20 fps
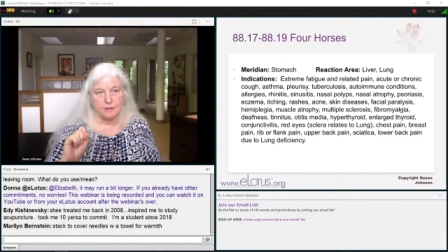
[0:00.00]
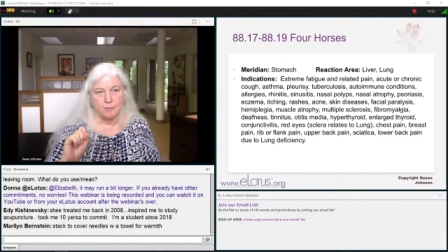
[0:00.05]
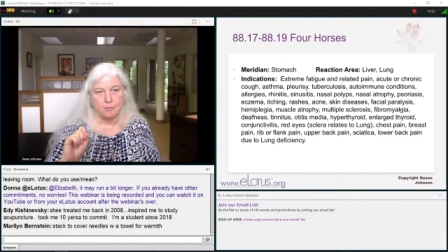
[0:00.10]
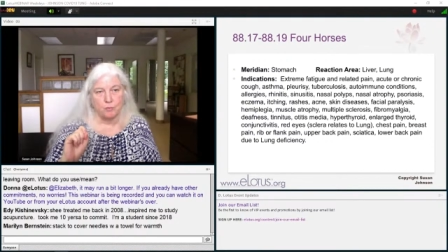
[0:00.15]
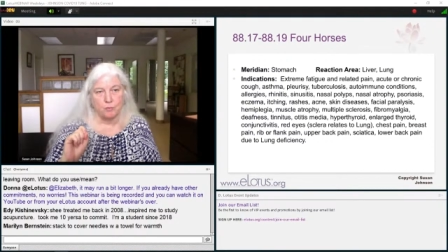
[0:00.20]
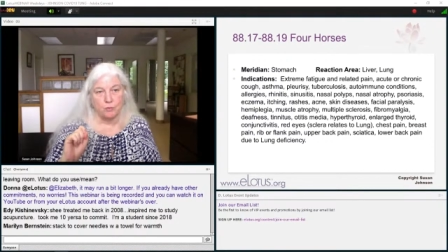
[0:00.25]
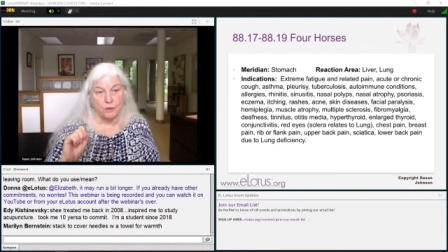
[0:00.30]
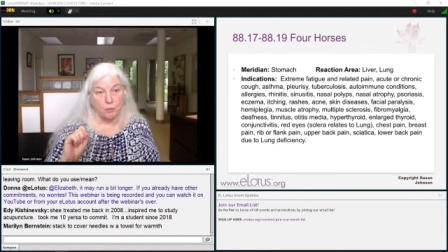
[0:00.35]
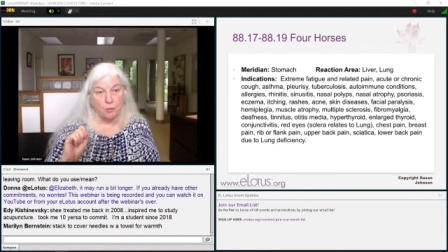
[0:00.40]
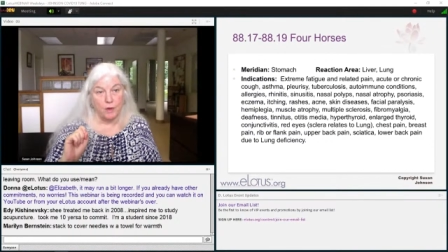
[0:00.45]
The,
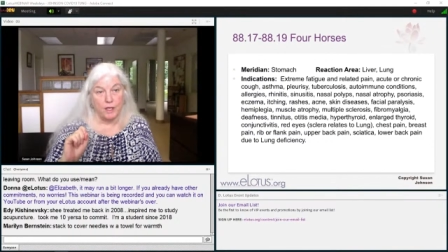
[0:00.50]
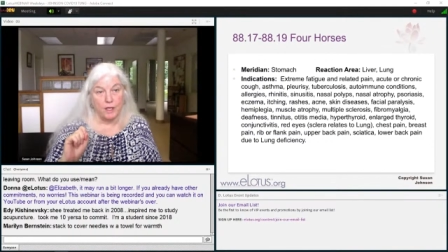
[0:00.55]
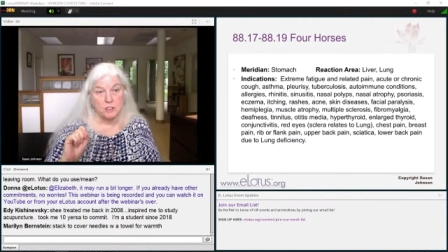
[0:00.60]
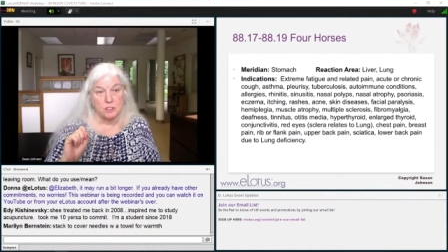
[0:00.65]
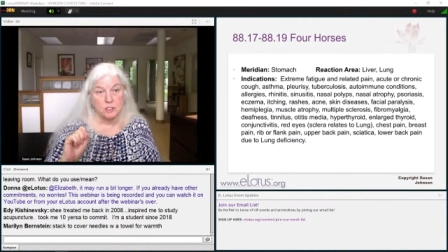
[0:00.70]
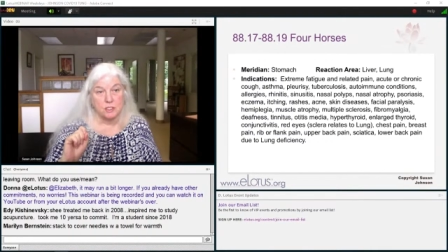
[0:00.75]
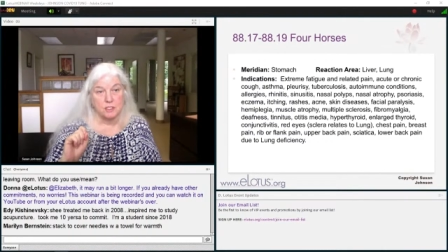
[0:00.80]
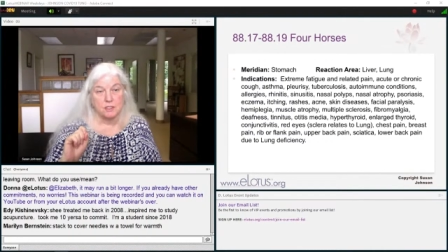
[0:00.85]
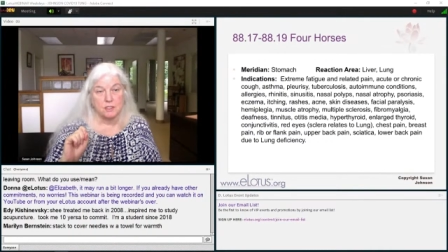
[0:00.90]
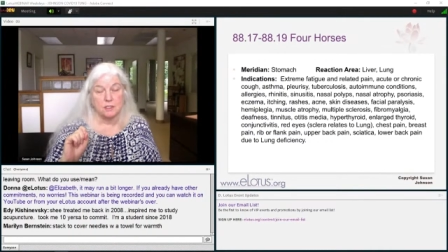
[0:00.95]
the Wei
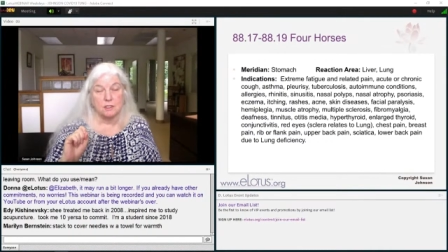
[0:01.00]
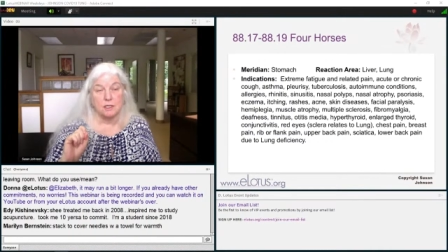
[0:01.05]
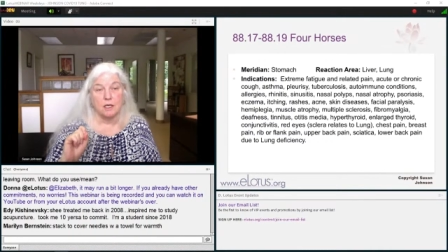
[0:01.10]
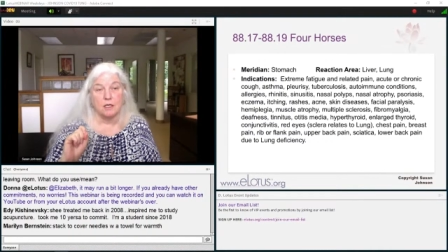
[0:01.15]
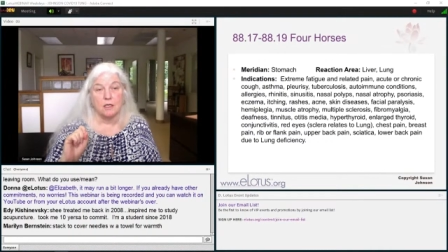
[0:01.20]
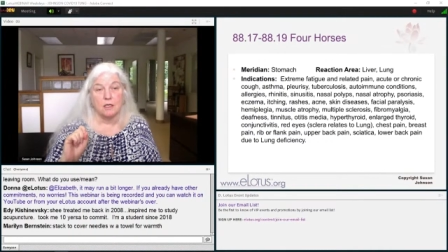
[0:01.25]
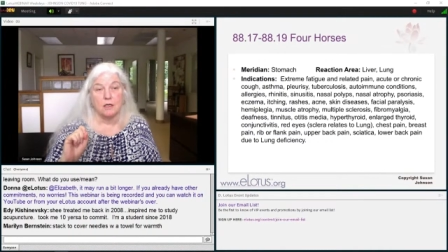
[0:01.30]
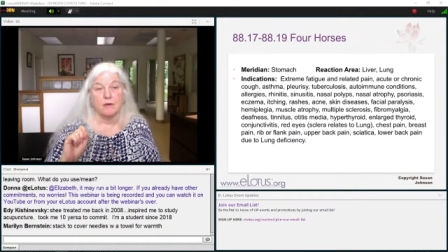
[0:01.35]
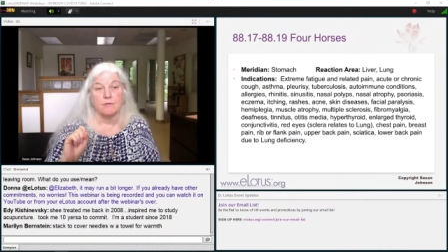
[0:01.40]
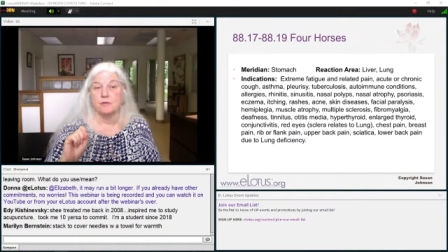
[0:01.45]
Qi. The
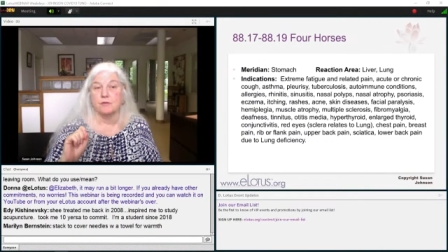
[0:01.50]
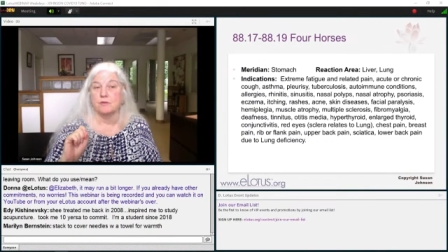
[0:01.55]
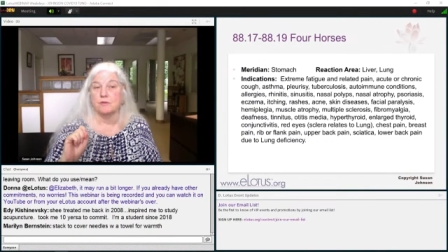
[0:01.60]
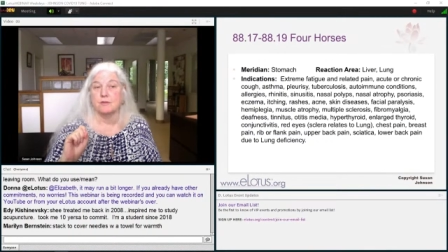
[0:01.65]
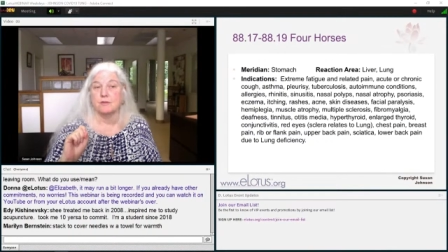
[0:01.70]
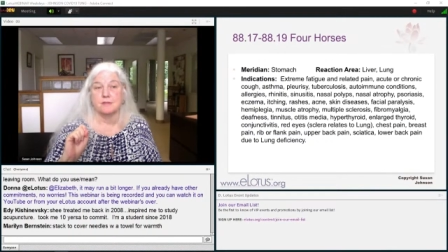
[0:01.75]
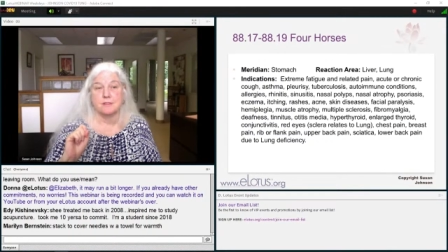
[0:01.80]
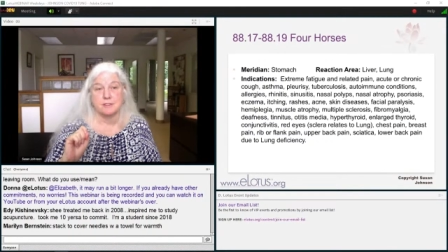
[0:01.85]
lung governs the